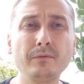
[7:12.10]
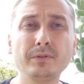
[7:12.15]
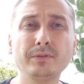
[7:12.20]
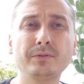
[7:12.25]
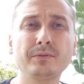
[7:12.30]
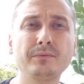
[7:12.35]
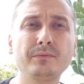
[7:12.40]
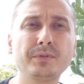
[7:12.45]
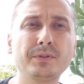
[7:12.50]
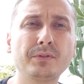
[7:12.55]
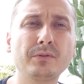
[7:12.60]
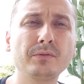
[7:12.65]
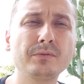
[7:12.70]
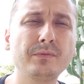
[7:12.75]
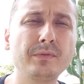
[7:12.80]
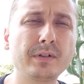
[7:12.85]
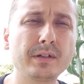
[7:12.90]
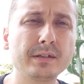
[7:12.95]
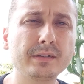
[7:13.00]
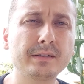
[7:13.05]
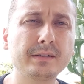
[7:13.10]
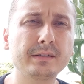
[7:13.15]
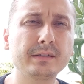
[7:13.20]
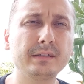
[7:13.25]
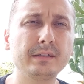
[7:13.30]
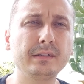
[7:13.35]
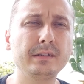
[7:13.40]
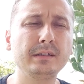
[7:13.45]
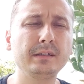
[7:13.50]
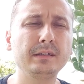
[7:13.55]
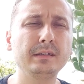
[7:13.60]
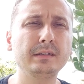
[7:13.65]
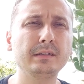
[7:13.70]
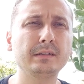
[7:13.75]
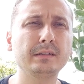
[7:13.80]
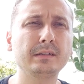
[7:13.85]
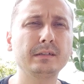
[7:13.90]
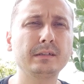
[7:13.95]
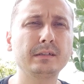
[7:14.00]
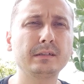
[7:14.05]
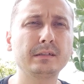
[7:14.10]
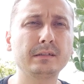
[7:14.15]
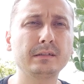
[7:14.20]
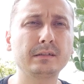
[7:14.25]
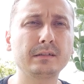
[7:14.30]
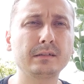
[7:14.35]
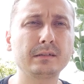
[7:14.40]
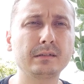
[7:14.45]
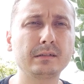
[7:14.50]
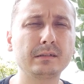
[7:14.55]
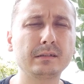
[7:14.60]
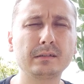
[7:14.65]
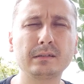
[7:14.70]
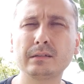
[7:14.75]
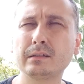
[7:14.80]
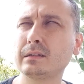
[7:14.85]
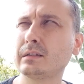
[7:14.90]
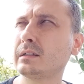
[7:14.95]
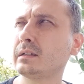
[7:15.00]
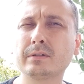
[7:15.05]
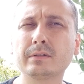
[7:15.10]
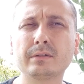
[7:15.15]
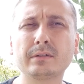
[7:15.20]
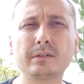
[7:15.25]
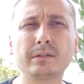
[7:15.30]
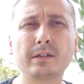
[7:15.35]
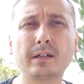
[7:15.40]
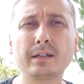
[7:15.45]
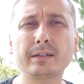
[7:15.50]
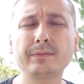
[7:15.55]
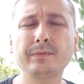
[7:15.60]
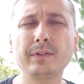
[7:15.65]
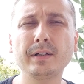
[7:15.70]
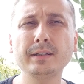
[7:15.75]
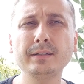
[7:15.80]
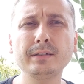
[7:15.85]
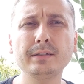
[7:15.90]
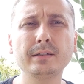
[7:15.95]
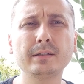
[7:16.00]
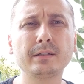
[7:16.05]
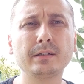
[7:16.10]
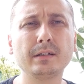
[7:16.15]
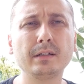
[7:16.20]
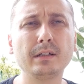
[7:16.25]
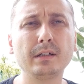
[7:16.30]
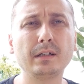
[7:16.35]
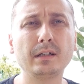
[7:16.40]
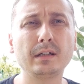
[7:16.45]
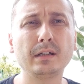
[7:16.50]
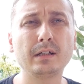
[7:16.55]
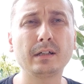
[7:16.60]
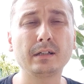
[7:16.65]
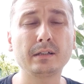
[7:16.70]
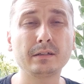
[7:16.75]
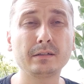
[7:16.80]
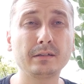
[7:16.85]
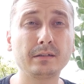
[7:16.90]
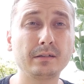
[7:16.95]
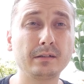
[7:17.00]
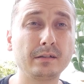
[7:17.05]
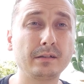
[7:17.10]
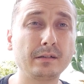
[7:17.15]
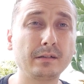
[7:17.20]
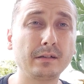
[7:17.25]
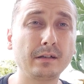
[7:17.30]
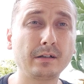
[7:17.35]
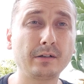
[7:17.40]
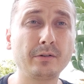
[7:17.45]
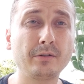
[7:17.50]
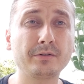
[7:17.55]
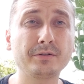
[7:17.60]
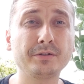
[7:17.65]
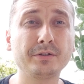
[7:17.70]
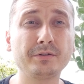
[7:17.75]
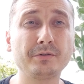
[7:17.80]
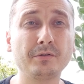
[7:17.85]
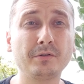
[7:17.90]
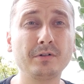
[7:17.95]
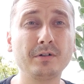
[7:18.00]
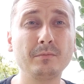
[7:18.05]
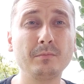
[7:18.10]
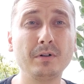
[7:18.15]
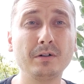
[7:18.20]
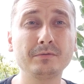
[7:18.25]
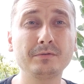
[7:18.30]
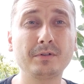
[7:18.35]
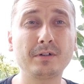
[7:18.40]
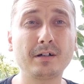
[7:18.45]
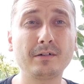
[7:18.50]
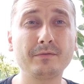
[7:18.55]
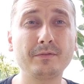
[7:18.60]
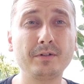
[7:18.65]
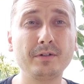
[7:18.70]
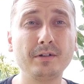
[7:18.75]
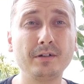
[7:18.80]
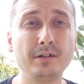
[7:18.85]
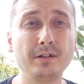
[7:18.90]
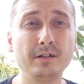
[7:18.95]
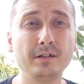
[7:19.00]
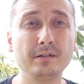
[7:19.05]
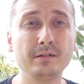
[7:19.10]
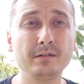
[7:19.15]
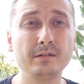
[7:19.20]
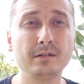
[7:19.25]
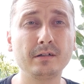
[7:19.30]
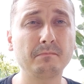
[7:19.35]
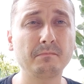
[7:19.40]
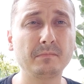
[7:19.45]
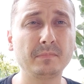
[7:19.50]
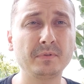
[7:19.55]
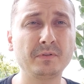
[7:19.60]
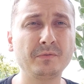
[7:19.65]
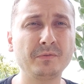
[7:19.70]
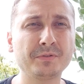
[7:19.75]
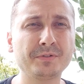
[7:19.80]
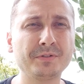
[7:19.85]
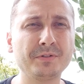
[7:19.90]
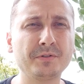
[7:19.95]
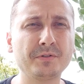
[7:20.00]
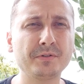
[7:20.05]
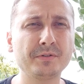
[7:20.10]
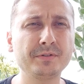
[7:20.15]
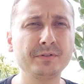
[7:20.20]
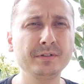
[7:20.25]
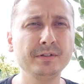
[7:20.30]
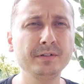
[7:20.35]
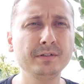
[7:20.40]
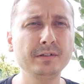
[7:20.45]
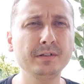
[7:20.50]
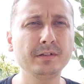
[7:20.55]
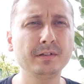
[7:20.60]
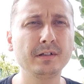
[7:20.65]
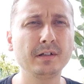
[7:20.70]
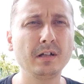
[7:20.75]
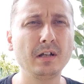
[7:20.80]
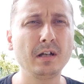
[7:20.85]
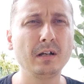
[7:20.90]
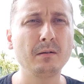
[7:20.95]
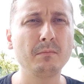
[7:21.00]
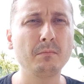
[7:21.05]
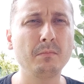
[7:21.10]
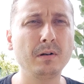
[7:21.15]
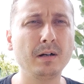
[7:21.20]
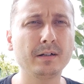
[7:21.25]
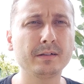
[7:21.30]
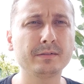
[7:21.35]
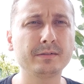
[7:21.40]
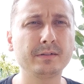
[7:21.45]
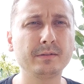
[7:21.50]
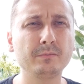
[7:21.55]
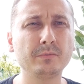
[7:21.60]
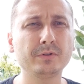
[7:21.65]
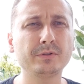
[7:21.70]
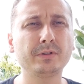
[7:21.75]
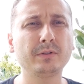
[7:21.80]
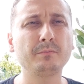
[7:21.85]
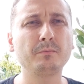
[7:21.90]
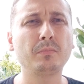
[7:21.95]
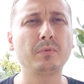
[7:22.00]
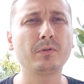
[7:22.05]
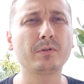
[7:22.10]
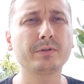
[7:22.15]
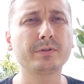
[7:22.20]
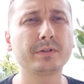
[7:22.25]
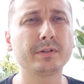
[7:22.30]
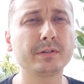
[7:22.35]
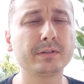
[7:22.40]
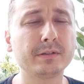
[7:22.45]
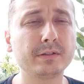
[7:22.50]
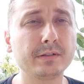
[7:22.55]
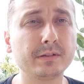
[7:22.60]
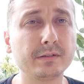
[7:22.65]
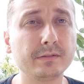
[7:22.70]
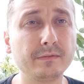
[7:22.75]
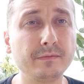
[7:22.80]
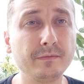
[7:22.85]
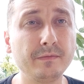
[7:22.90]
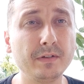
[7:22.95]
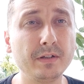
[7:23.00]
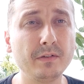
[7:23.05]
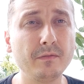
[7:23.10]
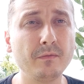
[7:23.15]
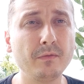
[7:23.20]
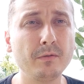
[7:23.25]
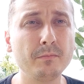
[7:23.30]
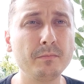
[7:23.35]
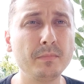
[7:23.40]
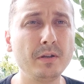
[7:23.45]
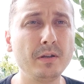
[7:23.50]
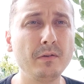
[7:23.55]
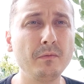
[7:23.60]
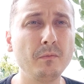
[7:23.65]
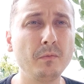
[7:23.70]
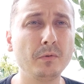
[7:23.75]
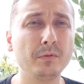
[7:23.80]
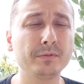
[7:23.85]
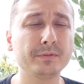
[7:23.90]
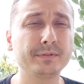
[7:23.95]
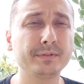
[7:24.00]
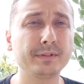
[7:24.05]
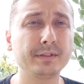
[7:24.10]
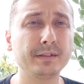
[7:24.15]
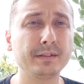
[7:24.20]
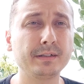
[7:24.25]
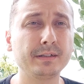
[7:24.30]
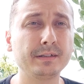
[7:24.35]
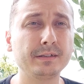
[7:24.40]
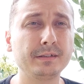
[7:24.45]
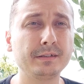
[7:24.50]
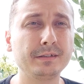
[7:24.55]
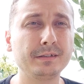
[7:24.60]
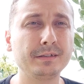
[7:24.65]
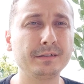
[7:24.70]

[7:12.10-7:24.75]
was on this conference in the RestFest. And I heard a talk about GraphQL. It was interesting, but the most important thing for me was that